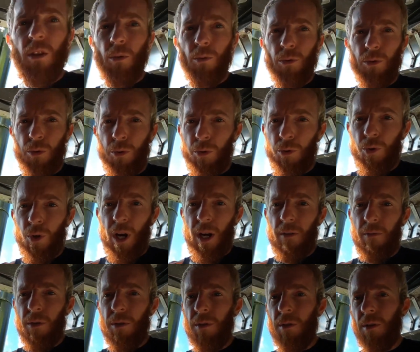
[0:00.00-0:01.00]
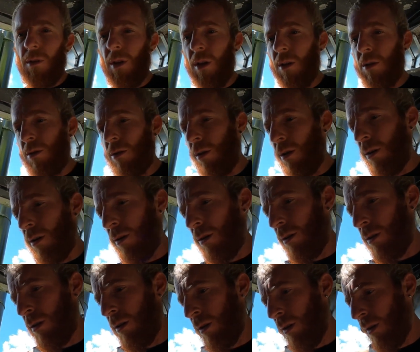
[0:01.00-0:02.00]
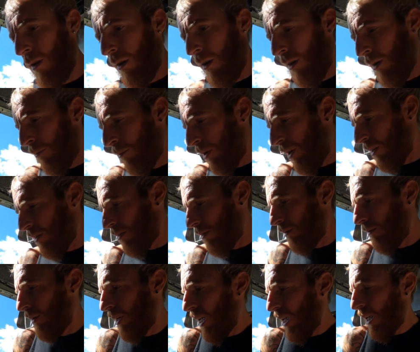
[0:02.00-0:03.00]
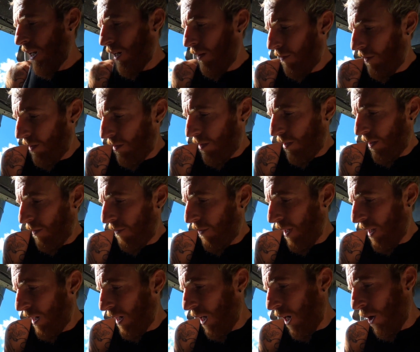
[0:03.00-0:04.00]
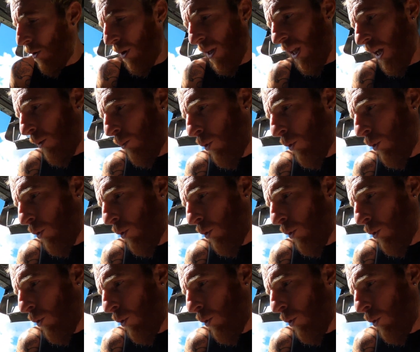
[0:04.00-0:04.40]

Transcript: the old screwdrivers and touch the positive, negative, and see if they'd go, and they